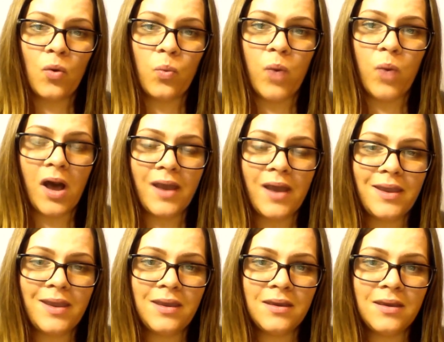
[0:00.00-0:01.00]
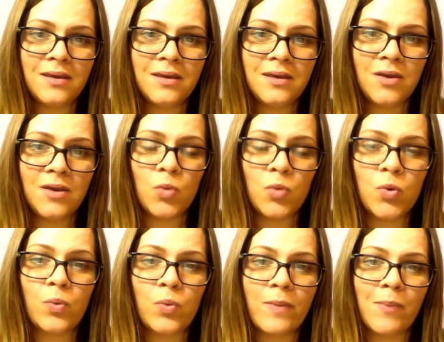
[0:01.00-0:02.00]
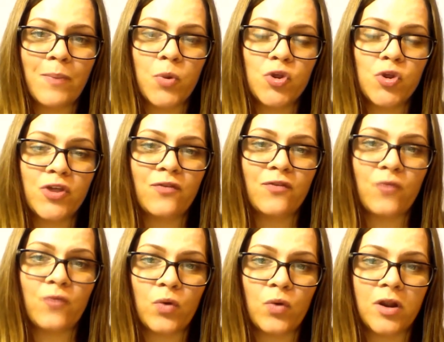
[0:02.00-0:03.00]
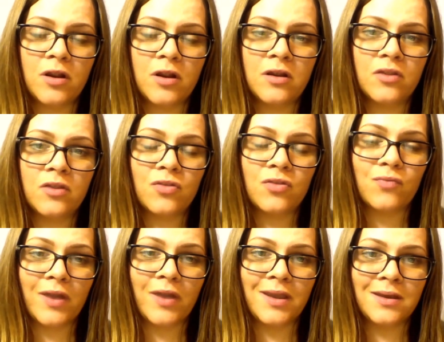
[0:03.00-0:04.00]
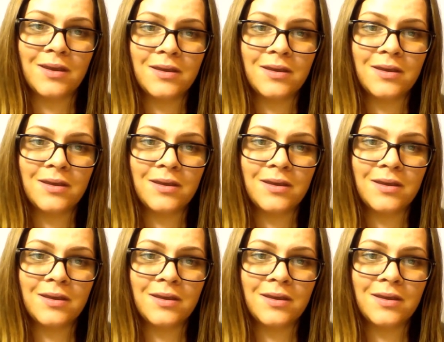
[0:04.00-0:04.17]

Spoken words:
Why were women pushing for the right